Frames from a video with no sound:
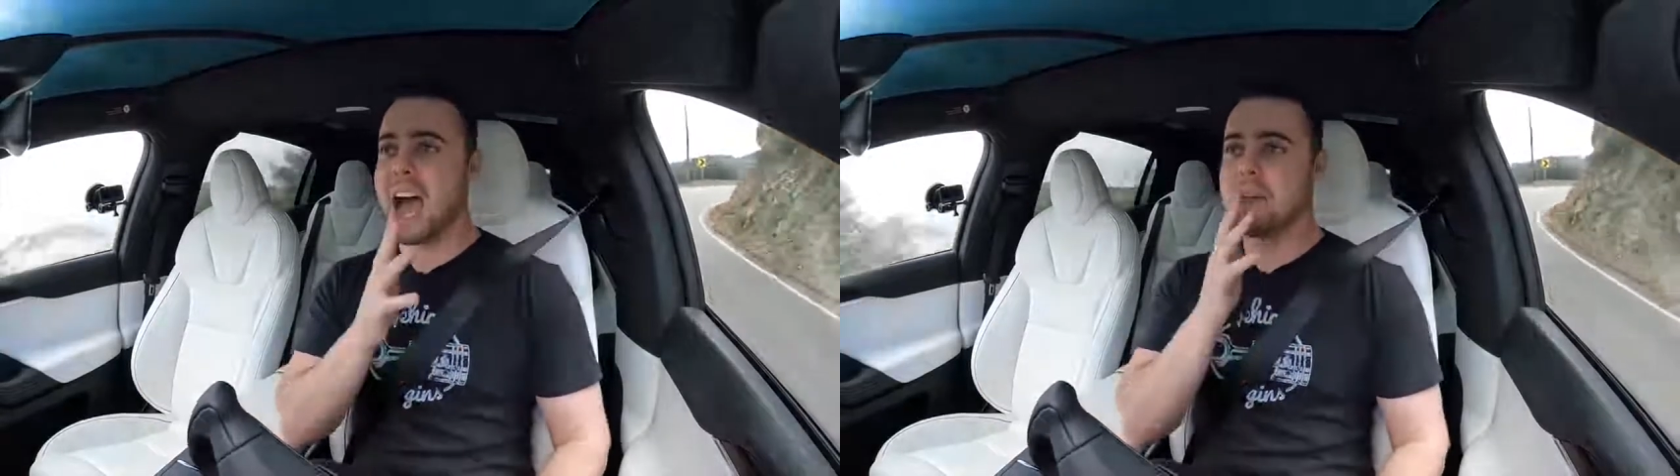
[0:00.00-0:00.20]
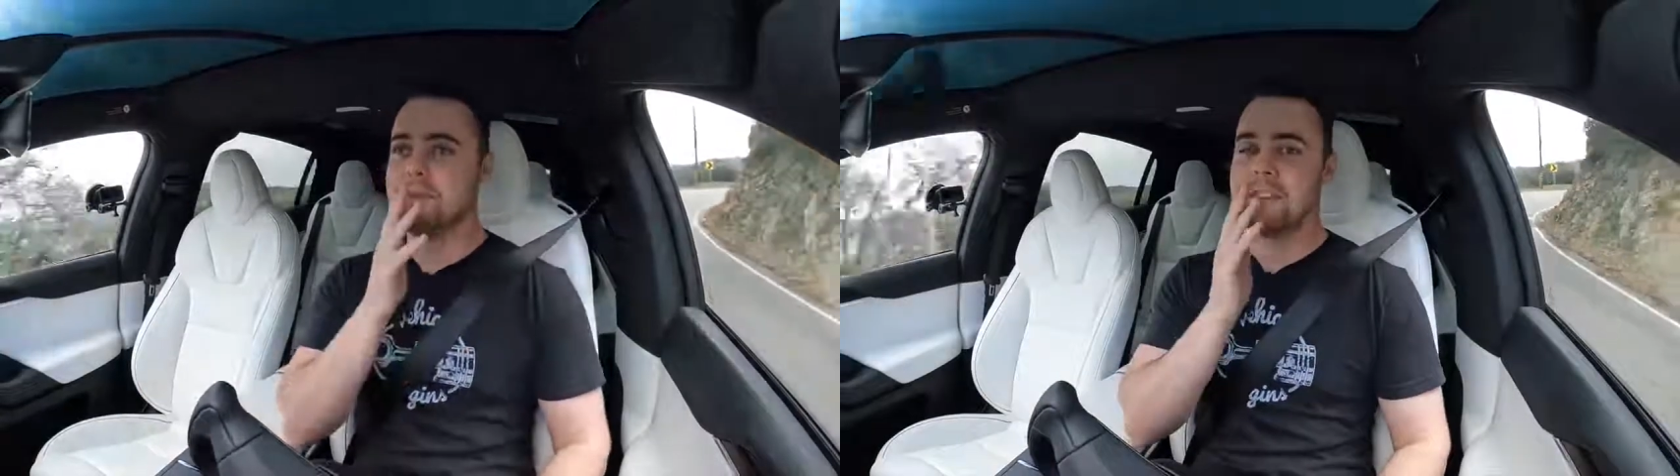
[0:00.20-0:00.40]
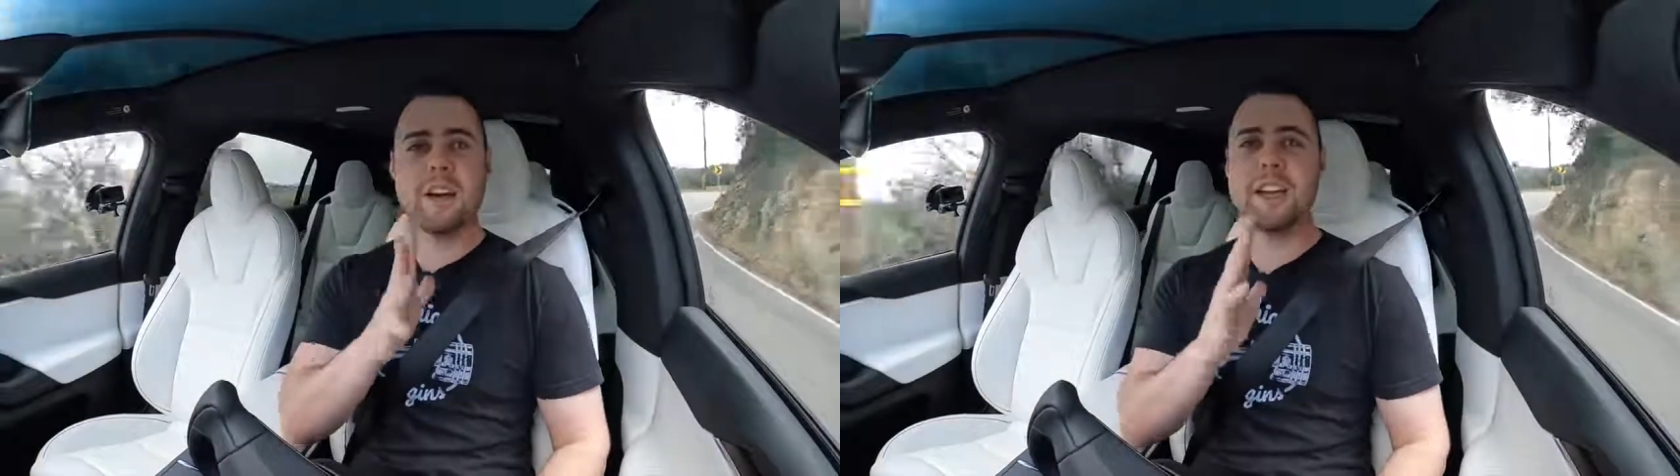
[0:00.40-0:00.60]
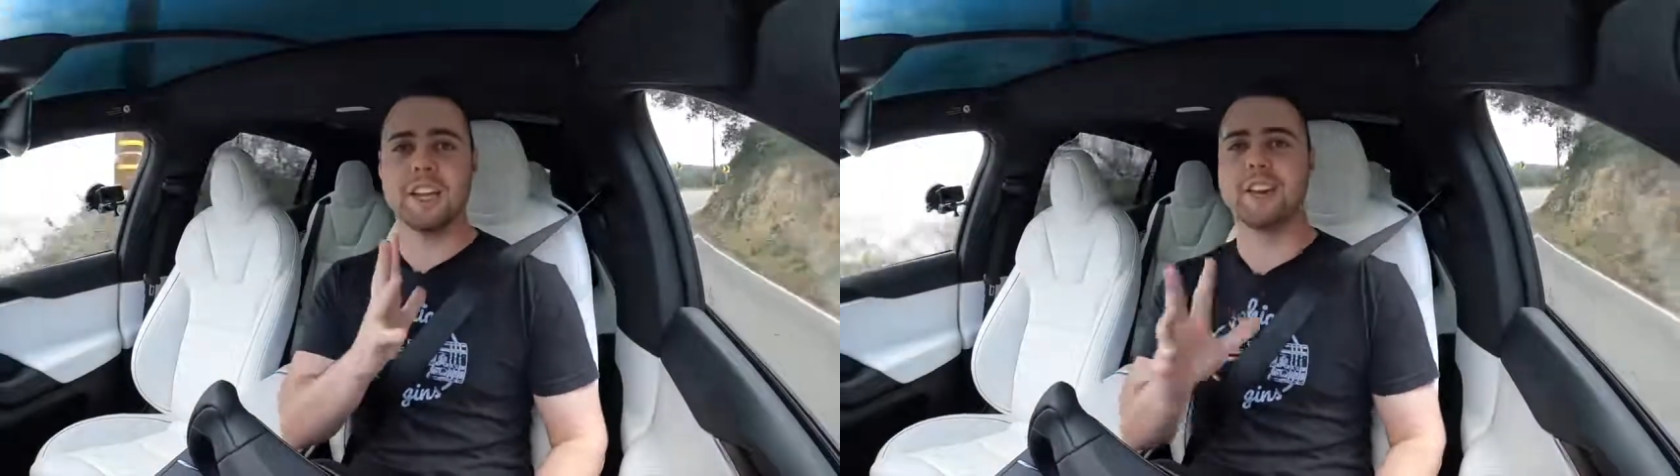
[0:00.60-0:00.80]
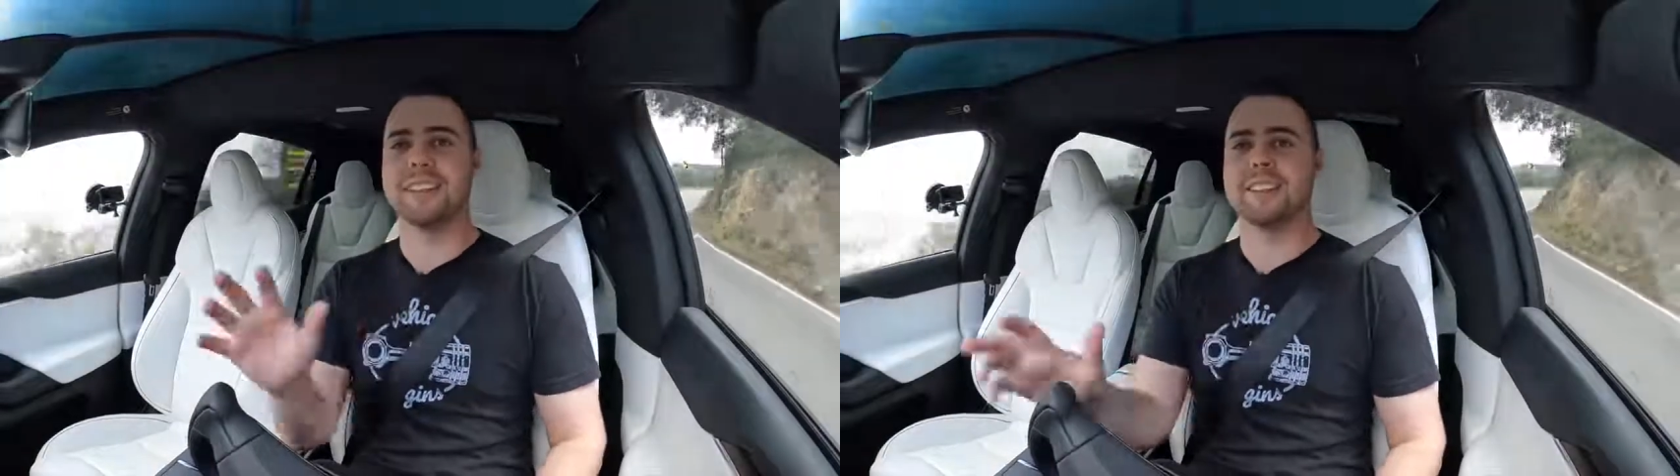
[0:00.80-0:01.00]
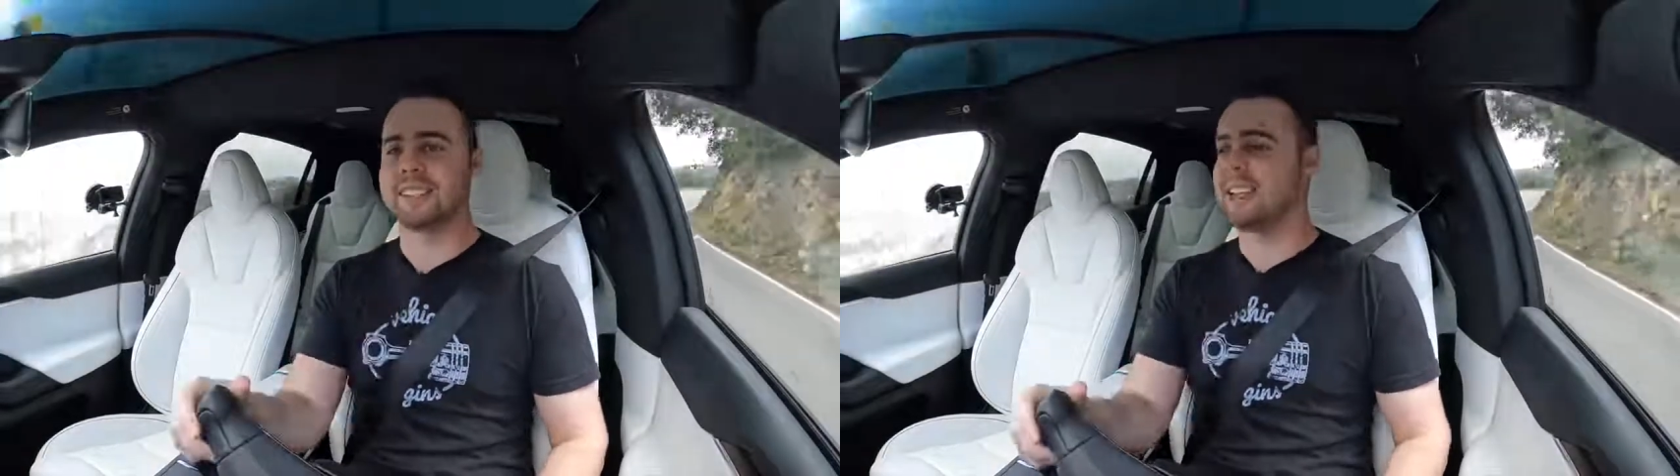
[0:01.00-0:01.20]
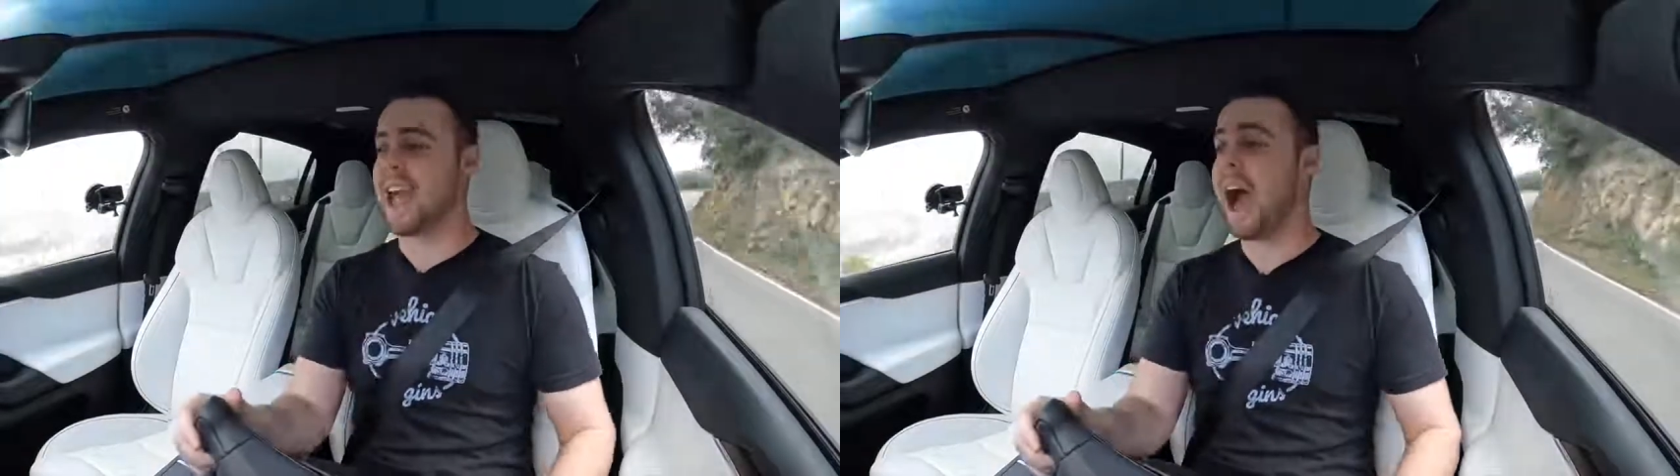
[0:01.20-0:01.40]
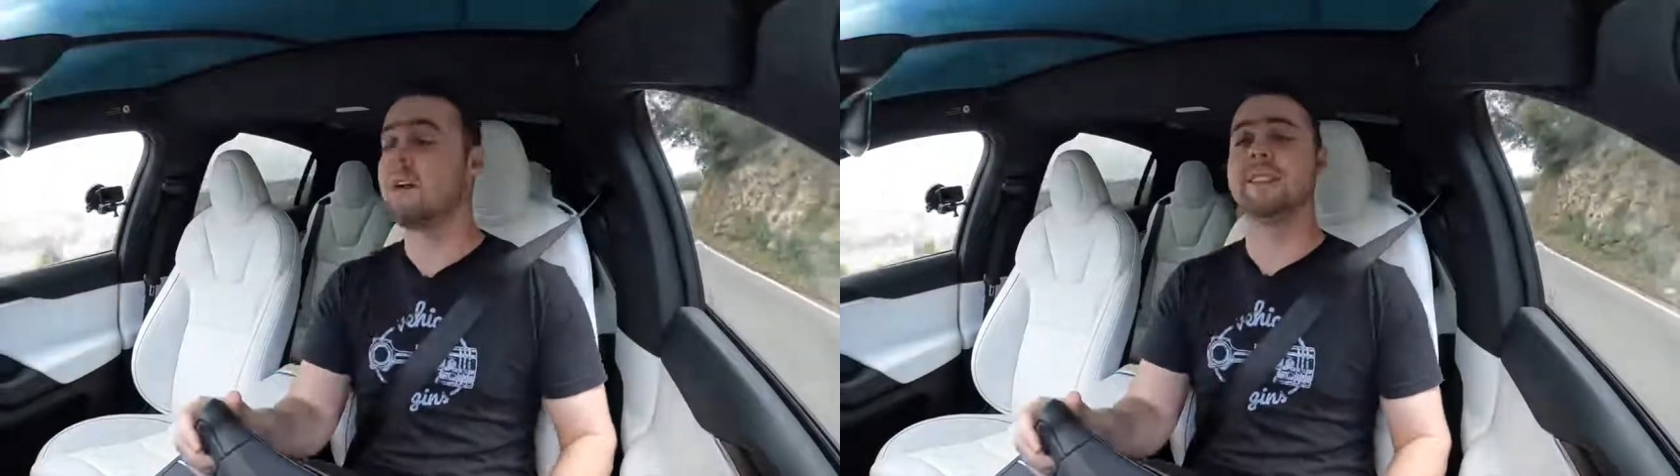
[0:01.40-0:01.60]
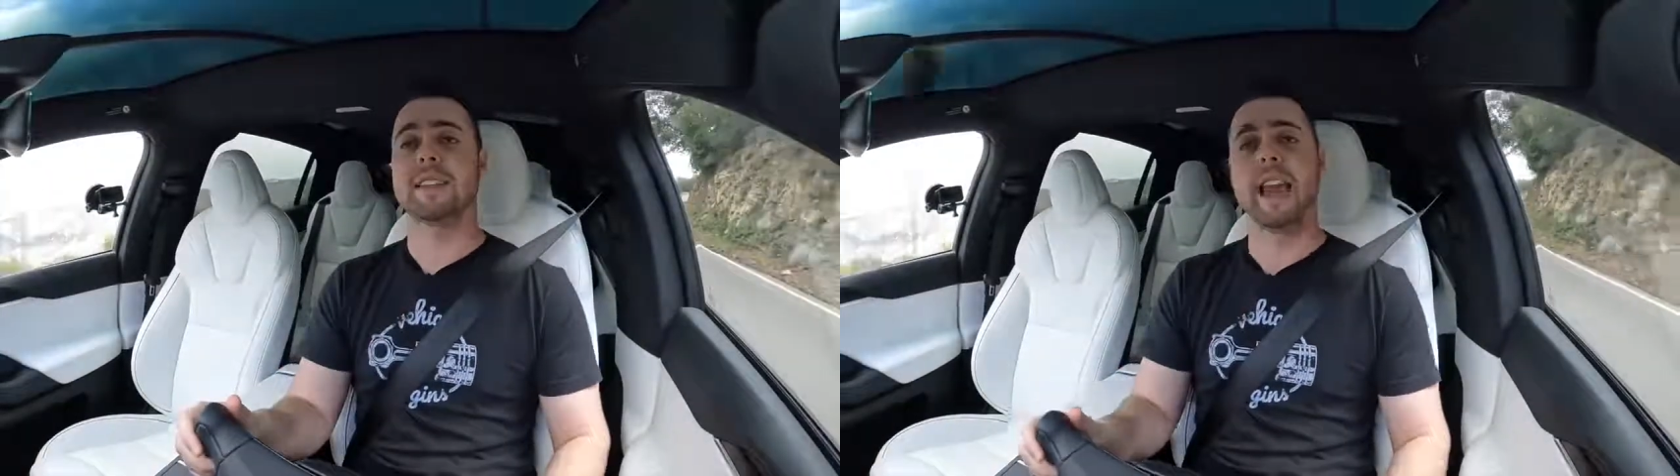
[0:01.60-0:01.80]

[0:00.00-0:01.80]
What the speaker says: I'm very curious to see how this